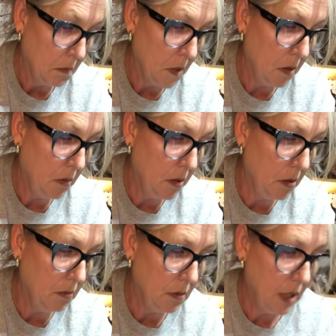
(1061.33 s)
I don't
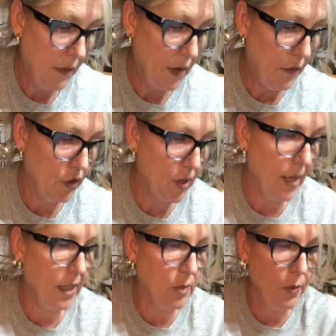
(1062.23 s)
know. I've never
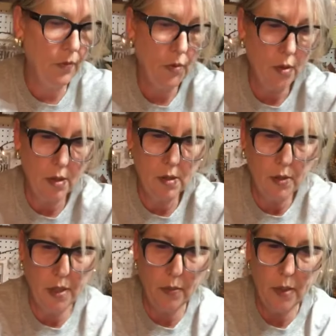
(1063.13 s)
tried this before,
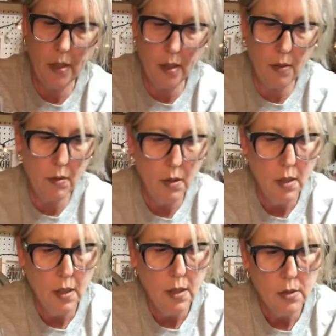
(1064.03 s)
so here we go.
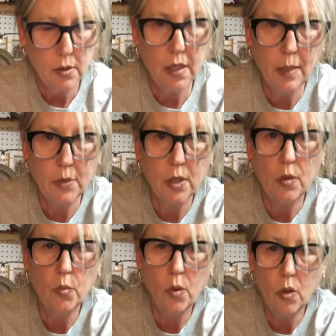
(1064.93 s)
So again, I'm just going
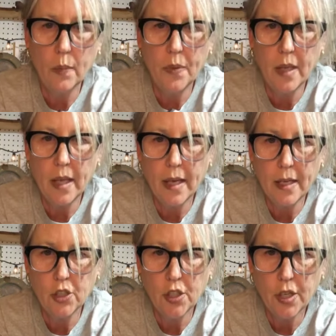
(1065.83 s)
to roll up the
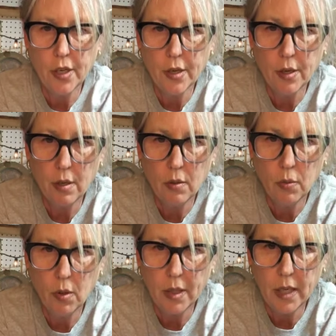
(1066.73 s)
edge here,
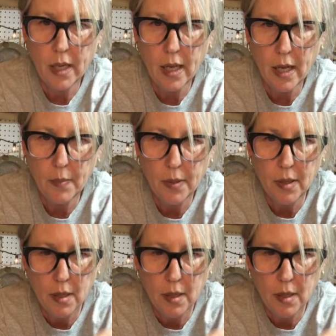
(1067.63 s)
rolling it up.